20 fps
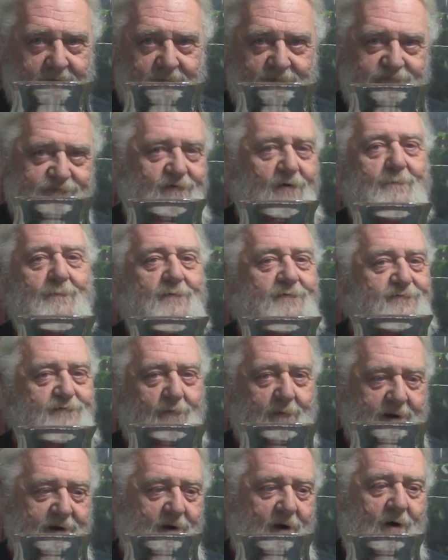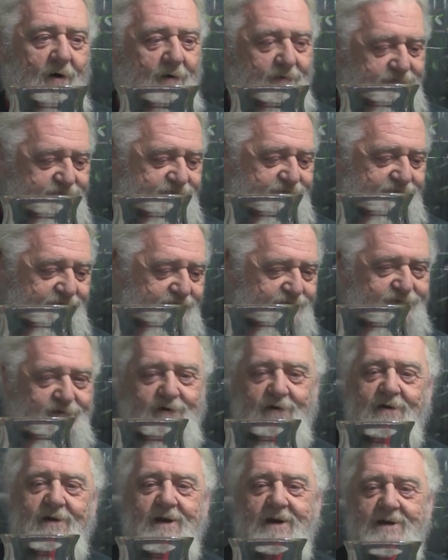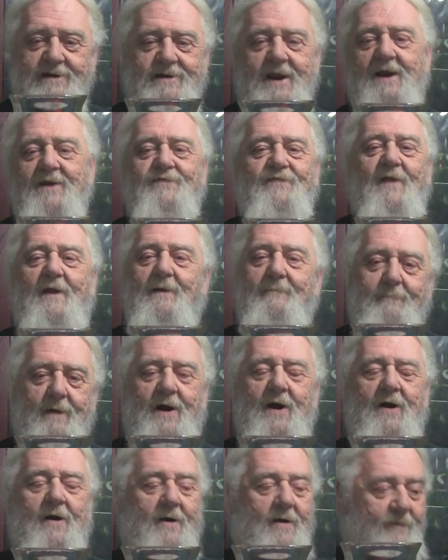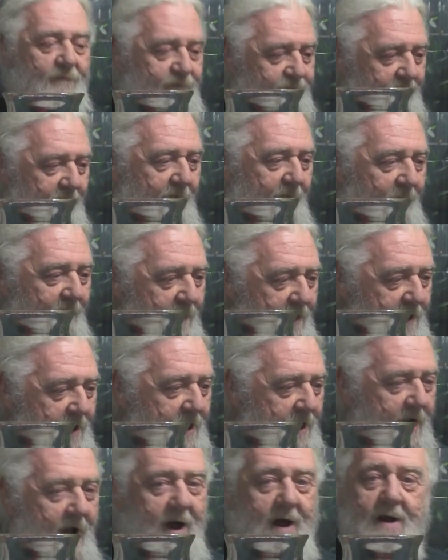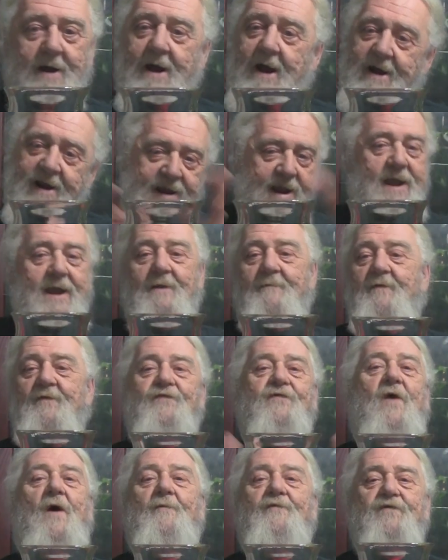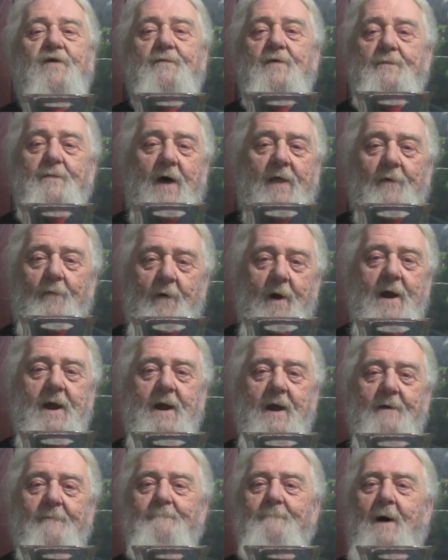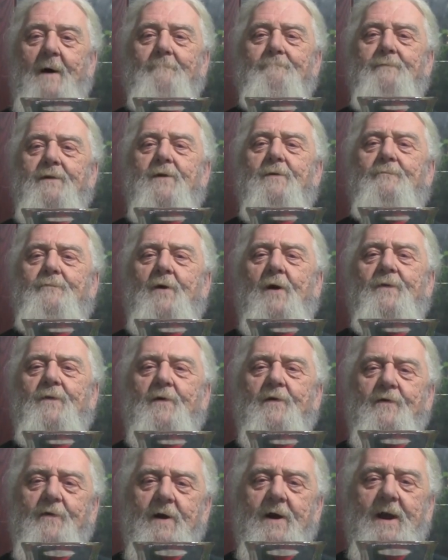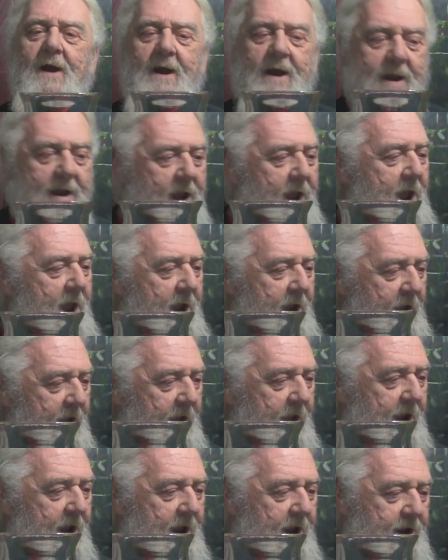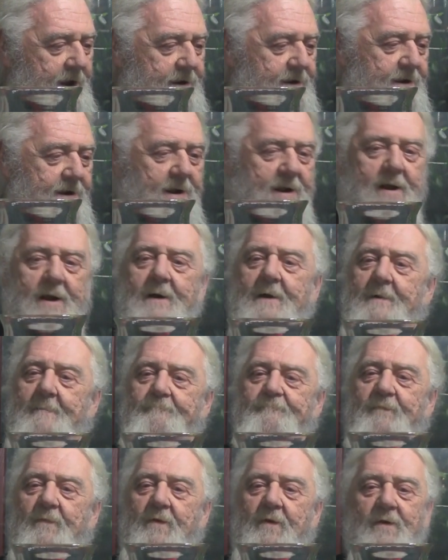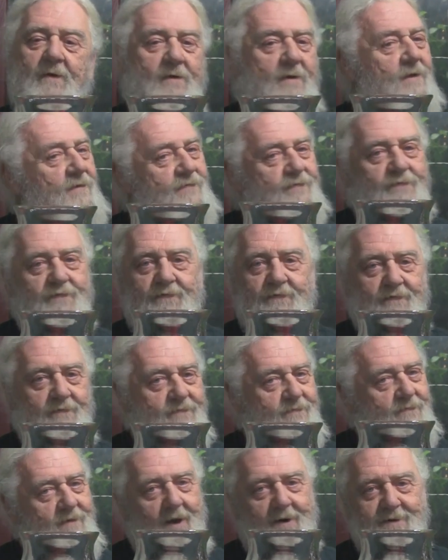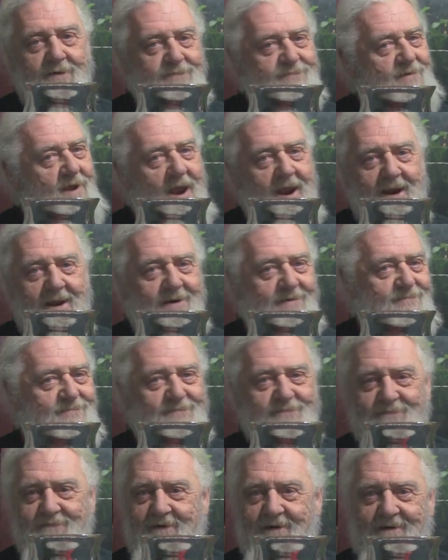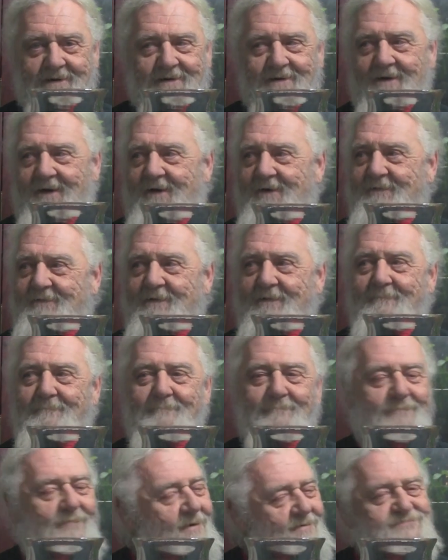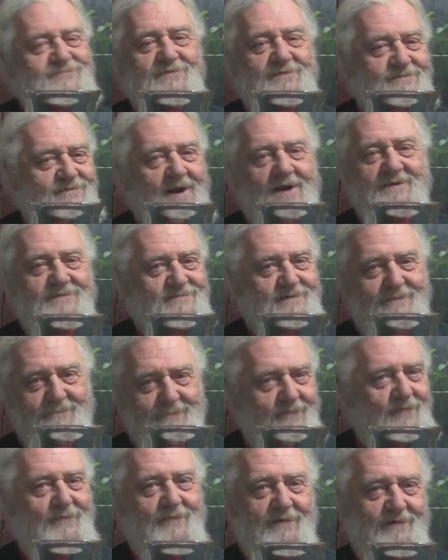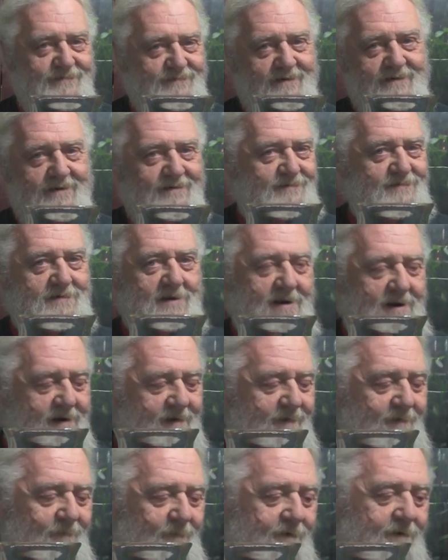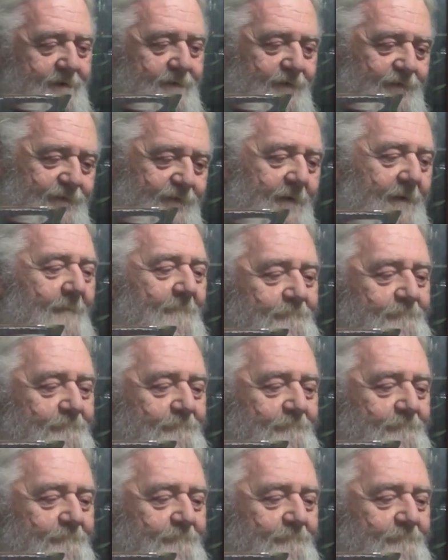super sweet orange juice looking tasting beer. So, uh, and again, this comes to me by the way of my beer brother Greg, and. Uh, he's got his hands on a bunch of tasty breweries in his neck of the woods. So